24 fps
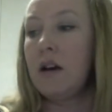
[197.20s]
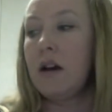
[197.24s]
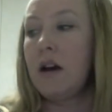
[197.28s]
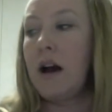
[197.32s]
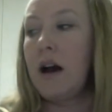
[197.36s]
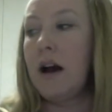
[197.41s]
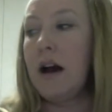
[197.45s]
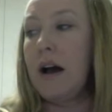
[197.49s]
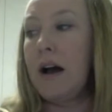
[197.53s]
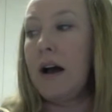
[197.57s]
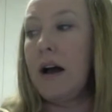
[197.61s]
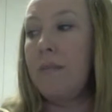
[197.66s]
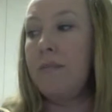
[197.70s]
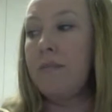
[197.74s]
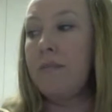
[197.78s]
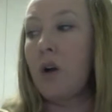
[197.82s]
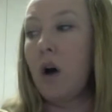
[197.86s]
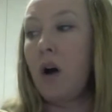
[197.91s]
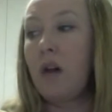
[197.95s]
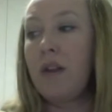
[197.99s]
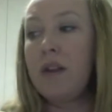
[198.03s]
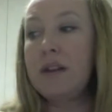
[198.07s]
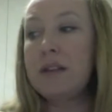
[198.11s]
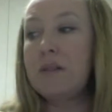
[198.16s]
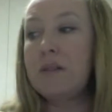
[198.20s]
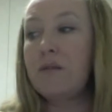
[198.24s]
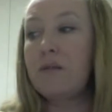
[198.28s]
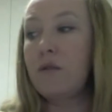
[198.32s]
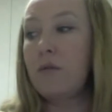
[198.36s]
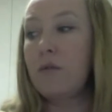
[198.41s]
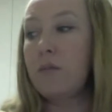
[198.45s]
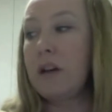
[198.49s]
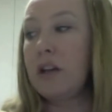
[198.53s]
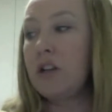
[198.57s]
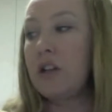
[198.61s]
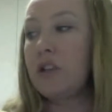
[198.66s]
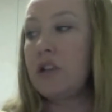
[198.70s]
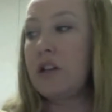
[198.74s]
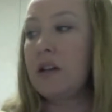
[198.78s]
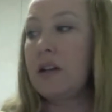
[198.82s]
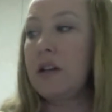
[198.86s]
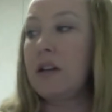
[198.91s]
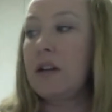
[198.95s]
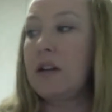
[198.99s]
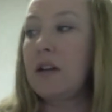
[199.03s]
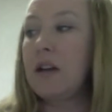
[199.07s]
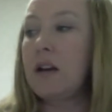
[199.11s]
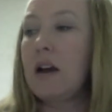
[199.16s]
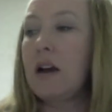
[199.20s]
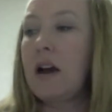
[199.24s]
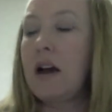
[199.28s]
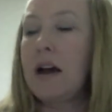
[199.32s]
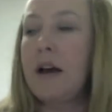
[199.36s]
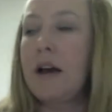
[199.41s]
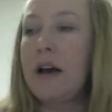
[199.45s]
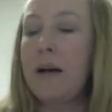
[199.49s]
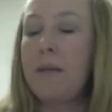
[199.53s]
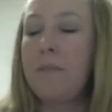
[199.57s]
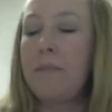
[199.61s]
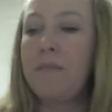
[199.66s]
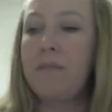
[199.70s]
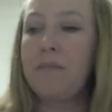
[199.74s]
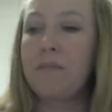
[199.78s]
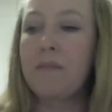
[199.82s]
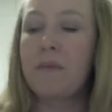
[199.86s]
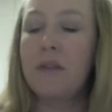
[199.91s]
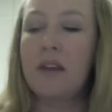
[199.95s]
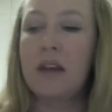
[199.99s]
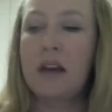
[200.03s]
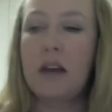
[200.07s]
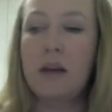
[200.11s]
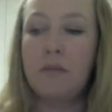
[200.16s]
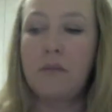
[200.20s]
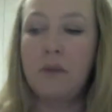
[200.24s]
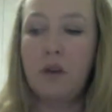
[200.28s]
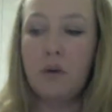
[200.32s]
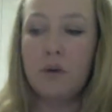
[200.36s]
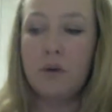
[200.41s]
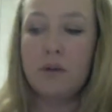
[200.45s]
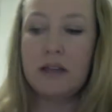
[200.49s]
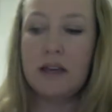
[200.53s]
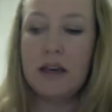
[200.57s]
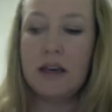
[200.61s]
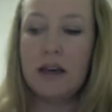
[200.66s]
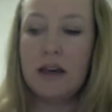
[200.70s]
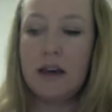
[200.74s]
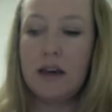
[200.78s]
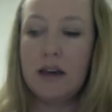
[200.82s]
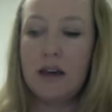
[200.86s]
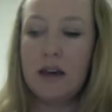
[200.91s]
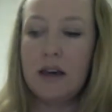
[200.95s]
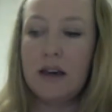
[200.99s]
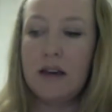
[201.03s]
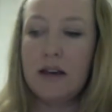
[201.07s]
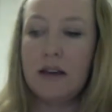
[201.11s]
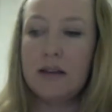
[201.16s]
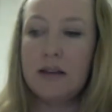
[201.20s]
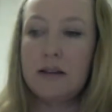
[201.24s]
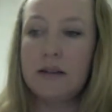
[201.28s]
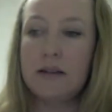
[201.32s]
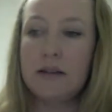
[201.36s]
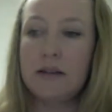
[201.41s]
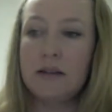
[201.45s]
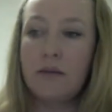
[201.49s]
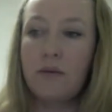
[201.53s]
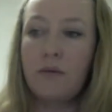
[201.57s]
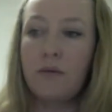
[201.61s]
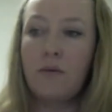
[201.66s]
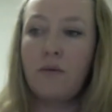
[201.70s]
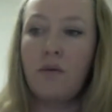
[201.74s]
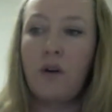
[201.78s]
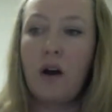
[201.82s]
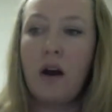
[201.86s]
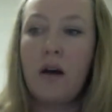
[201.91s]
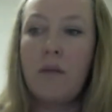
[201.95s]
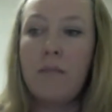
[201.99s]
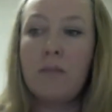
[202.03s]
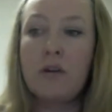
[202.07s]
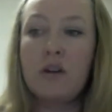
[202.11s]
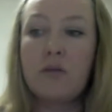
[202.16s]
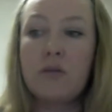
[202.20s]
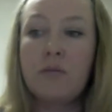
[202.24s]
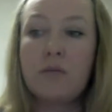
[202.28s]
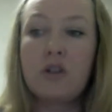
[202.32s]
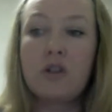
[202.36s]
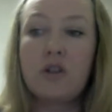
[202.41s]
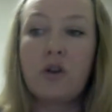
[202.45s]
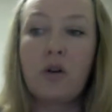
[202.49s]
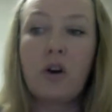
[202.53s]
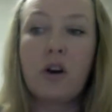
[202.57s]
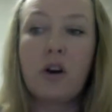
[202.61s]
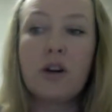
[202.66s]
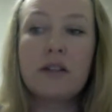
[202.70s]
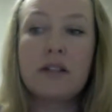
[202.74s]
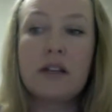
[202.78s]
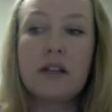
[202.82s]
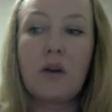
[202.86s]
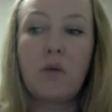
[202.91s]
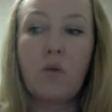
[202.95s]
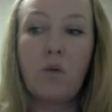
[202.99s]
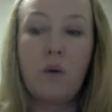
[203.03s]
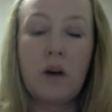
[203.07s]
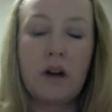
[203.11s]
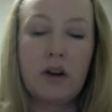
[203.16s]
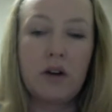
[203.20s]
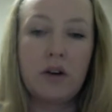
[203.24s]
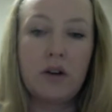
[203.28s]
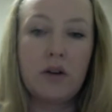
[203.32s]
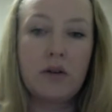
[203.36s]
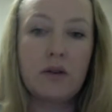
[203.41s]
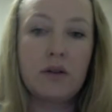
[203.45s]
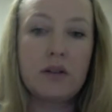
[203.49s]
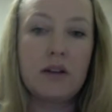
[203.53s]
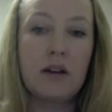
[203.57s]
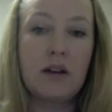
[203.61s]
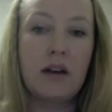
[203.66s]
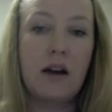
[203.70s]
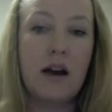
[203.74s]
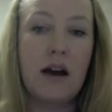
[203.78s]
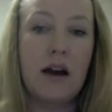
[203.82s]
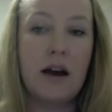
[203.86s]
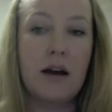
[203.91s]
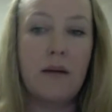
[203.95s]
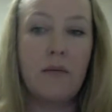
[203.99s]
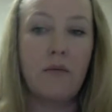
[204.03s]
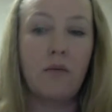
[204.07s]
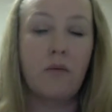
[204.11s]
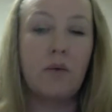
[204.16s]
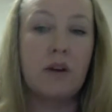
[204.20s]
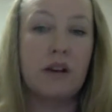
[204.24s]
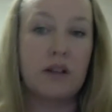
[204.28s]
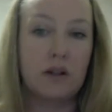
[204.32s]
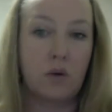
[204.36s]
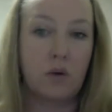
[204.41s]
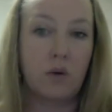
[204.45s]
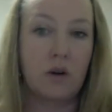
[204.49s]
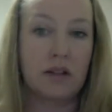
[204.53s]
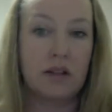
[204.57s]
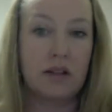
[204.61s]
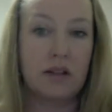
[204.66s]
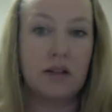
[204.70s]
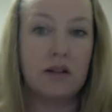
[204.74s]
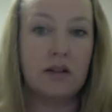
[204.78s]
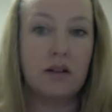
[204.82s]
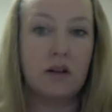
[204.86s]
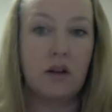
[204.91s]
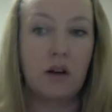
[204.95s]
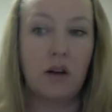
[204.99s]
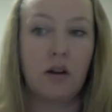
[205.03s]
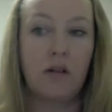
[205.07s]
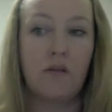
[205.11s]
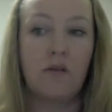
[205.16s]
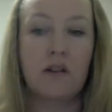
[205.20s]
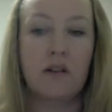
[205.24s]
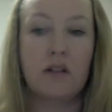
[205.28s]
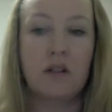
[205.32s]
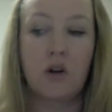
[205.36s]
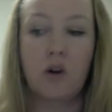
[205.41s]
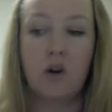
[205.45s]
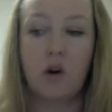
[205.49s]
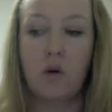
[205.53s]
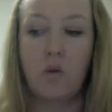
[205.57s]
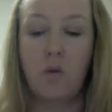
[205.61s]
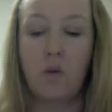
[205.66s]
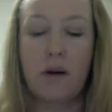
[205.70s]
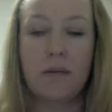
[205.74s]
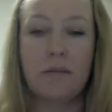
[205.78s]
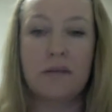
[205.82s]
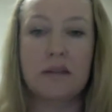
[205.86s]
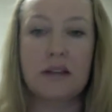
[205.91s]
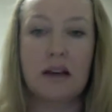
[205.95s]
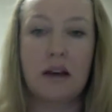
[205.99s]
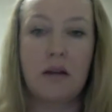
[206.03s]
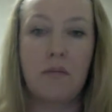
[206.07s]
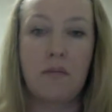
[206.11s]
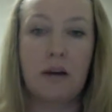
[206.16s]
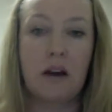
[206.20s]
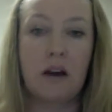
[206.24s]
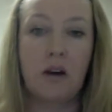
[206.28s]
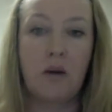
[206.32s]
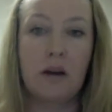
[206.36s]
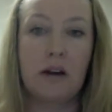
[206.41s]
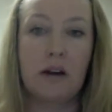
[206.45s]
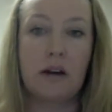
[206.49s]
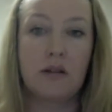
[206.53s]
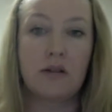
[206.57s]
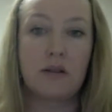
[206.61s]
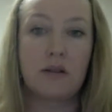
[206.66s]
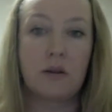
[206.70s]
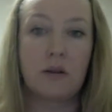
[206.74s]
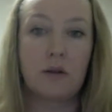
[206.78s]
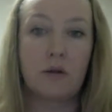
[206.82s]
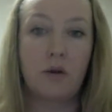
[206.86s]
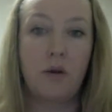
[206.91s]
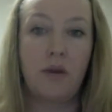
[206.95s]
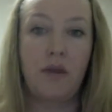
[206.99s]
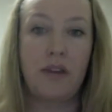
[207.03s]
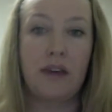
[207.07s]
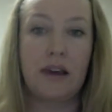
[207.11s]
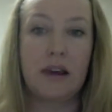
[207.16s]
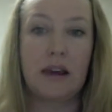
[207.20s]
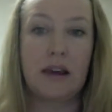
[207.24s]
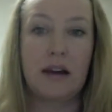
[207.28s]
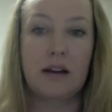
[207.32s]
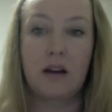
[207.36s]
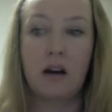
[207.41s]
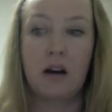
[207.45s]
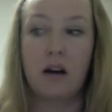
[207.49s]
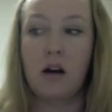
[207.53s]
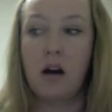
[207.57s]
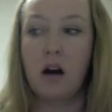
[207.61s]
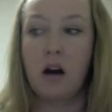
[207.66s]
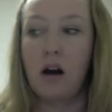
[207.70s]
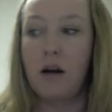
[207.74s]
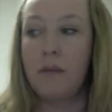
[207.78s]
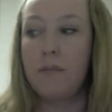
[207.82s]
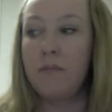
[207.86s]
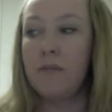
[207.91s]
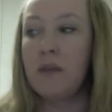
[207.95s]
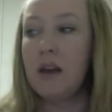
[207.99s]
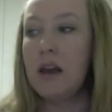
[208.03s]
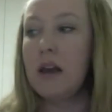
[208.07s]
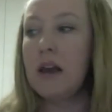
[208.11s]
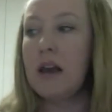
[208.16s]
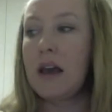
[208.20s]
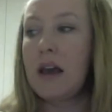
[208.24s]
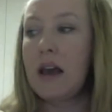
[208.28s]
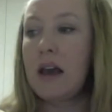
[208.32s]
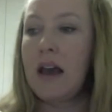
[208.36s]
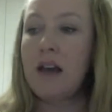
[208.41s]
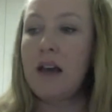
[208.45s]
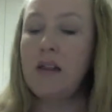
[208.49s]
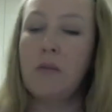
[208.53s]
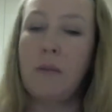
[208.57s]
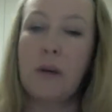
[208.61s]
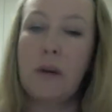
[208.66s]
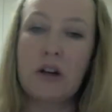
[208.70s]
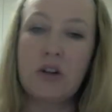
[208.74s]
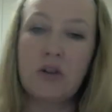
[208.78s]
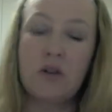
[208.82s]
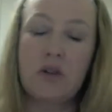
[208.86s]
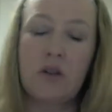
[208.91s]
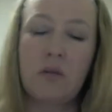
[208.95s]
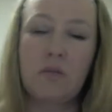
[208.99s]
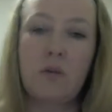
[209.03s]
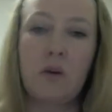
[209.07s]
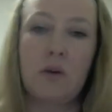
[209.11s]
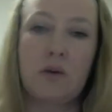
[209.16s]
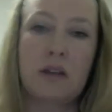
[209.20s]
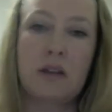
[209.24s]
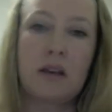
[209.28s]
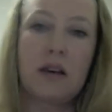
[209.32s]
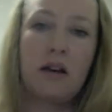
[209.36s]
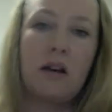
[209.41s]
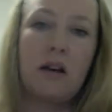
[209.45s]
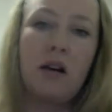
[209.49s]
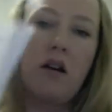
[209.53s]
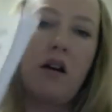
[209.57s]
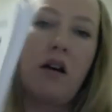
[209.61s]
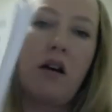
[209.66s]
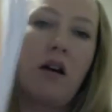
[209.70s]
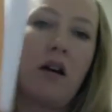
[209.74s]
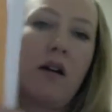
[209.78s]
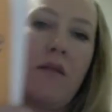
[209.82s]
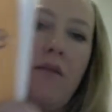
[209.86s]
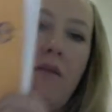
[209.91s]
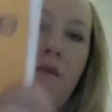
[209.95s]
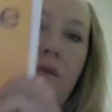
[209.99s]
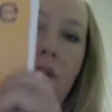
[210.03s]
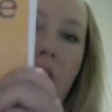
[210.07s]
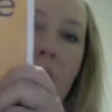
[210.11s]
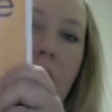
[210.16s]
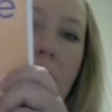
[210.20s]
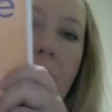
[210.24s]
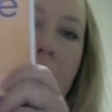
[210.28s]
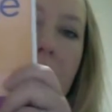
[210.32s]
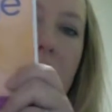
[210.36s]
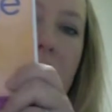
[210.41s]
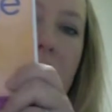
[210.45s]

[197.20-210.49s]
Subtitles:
All this information that I'm using is from Michelle Garcia Winner's resources. You can visit her website by going to socialthinking.com. And the pictures I'm using from the